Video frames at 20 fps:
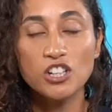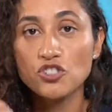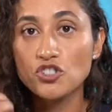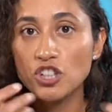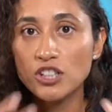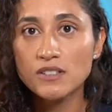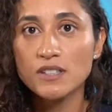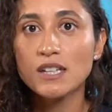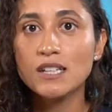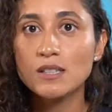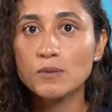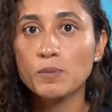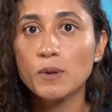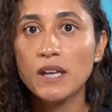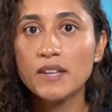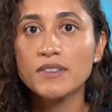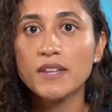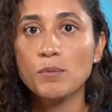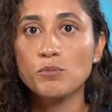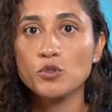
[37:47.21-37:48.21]
I just
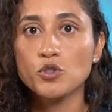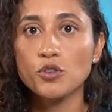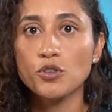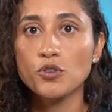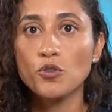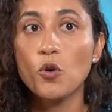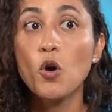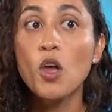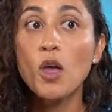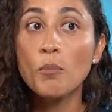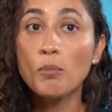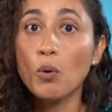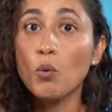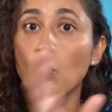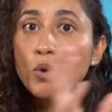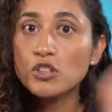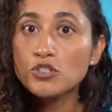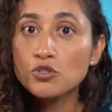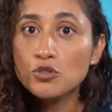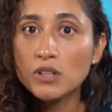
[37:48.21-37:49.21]
explained them to you. But
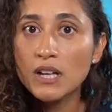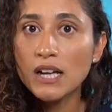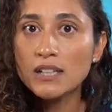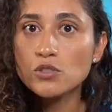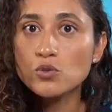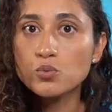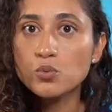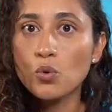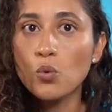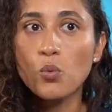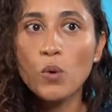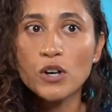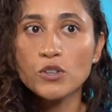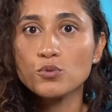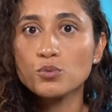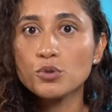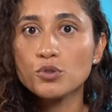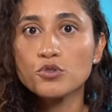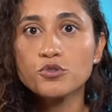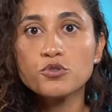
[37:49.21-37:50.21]
once you got to rule
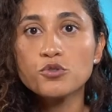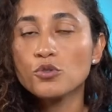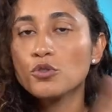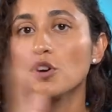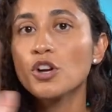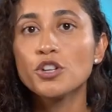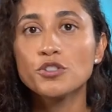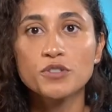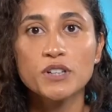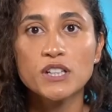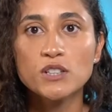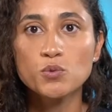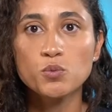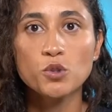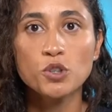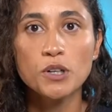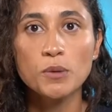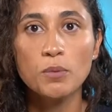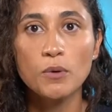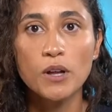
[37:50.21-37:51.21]
1, rule 2, you guys
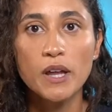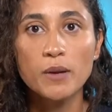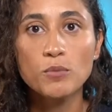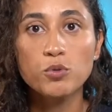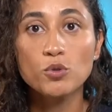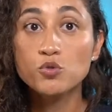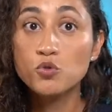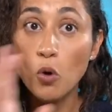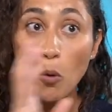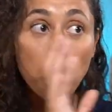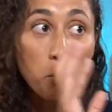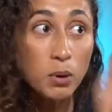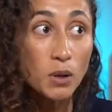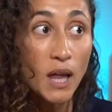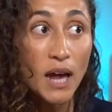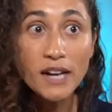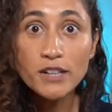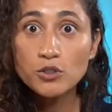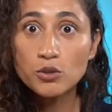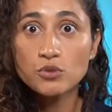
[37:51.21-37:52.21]
were able to
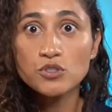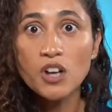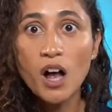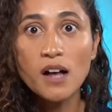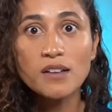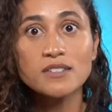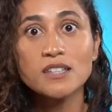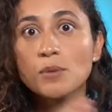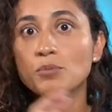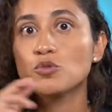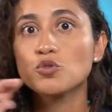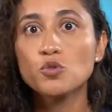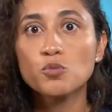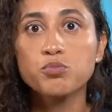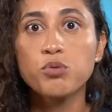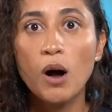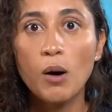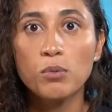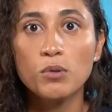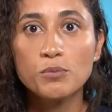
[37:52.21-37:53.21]
apply those concepts to
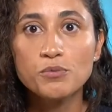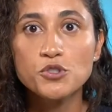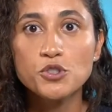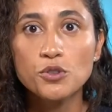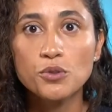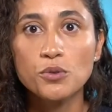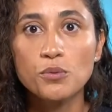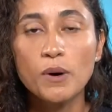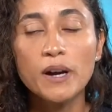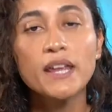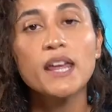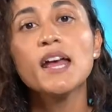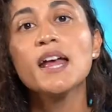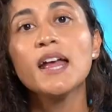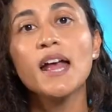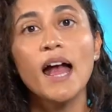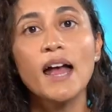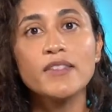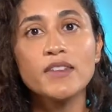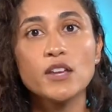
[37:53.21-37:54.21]
problem 2, right?
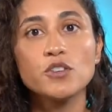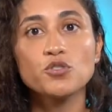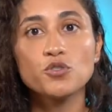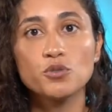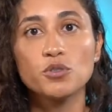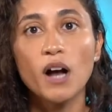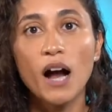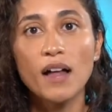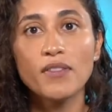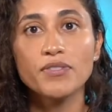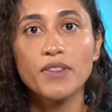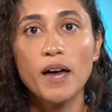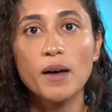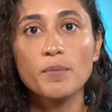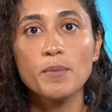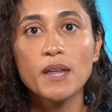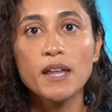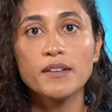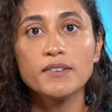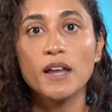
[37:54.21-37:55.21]
And then you got them.
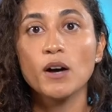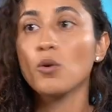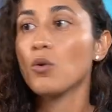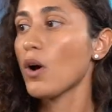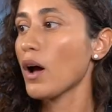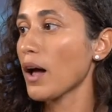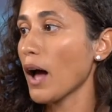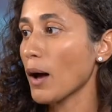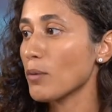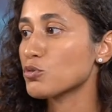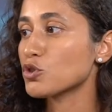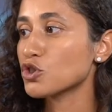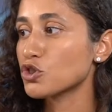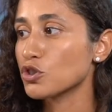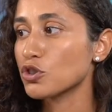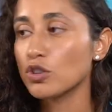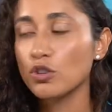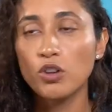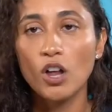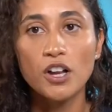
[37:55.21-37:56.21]
Now, I'm
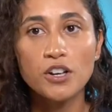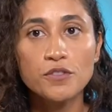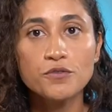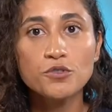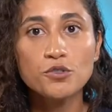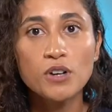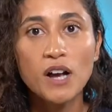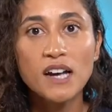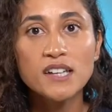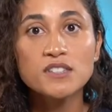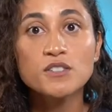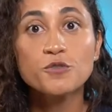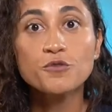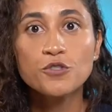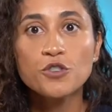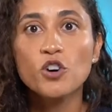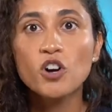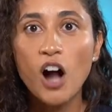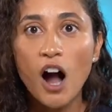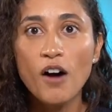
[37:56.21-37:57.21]
sure a lot of you guys
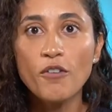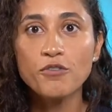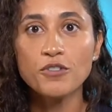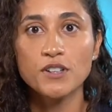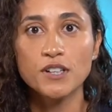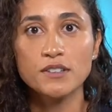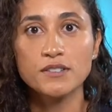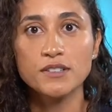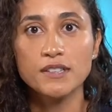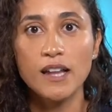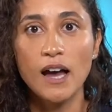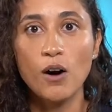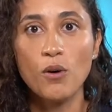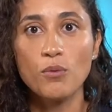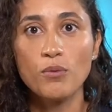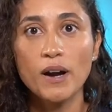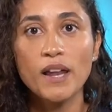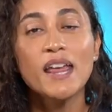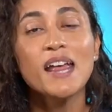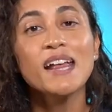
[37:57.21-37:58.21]
feel confident now,
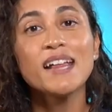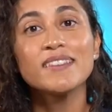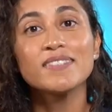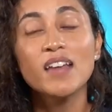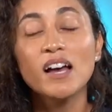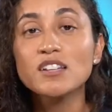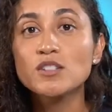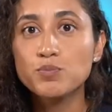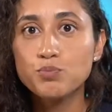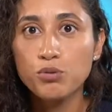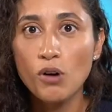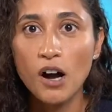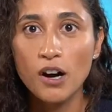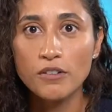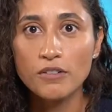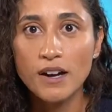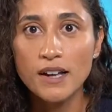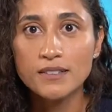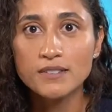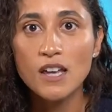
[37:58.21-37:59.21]
right? That's
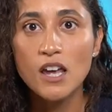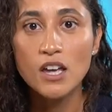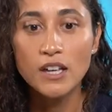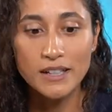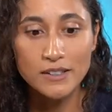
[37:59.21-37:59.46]
progress.